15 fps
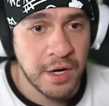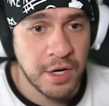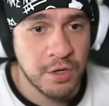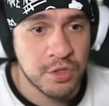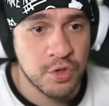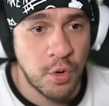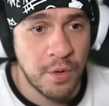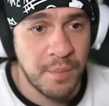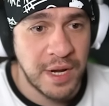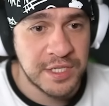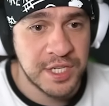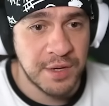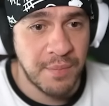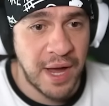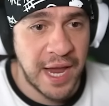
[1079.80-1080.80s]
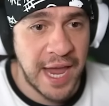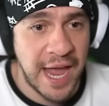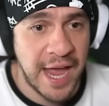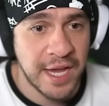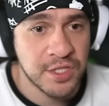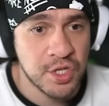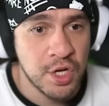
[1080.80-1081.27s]
out here tormenting my
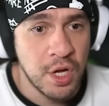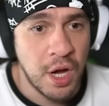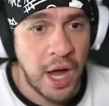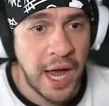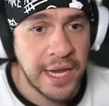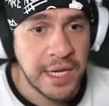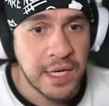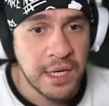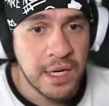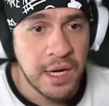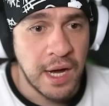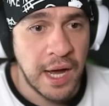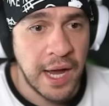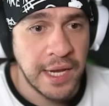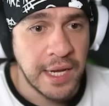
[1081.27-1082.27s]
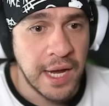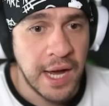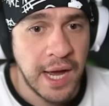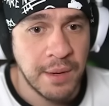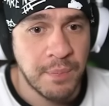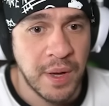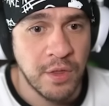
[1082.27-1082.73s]
ass? Ay,
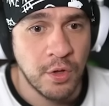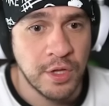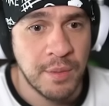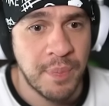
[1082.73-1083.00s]
pa donde le